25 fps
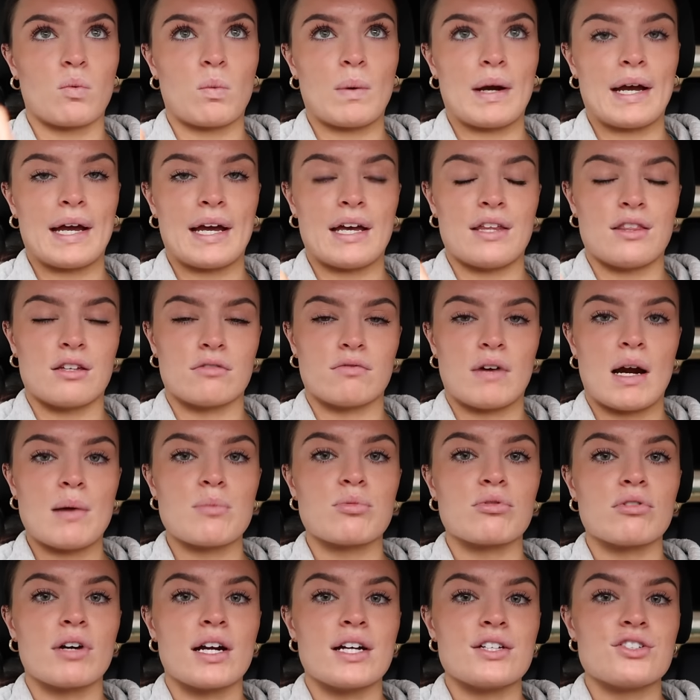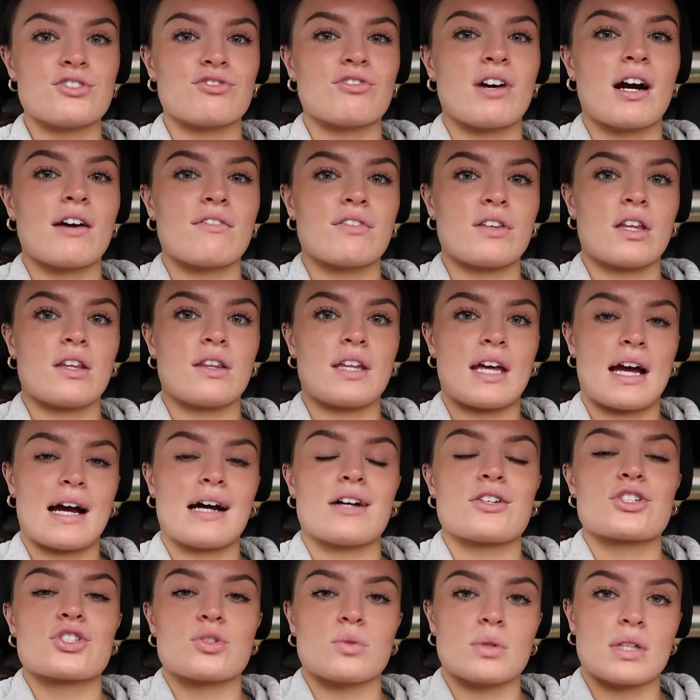weight and the rep range rather than the
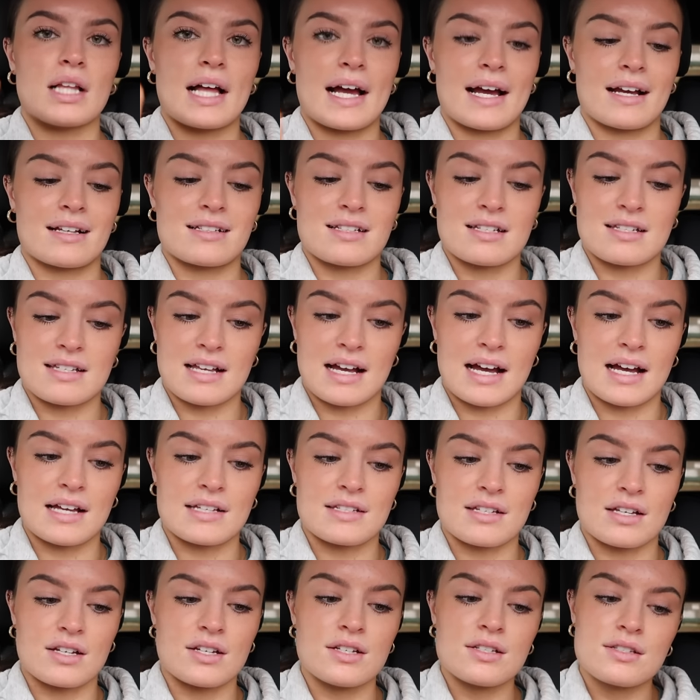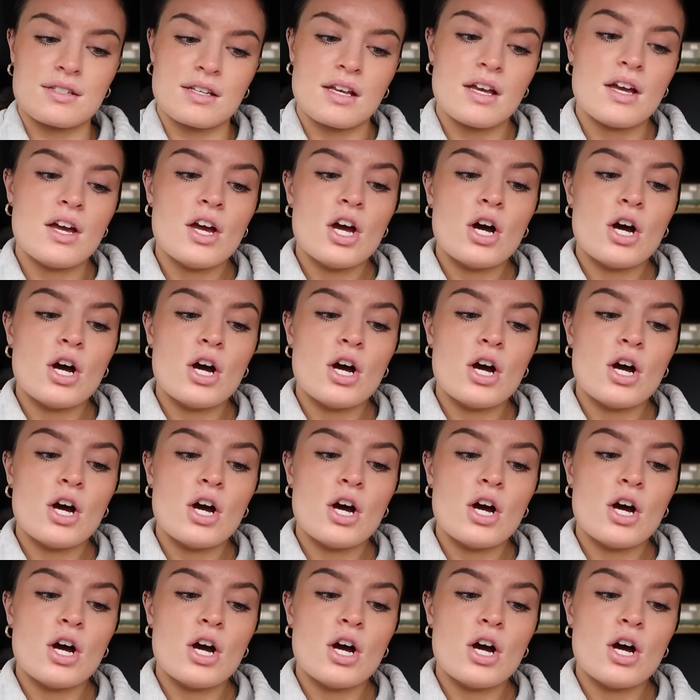actual exercises.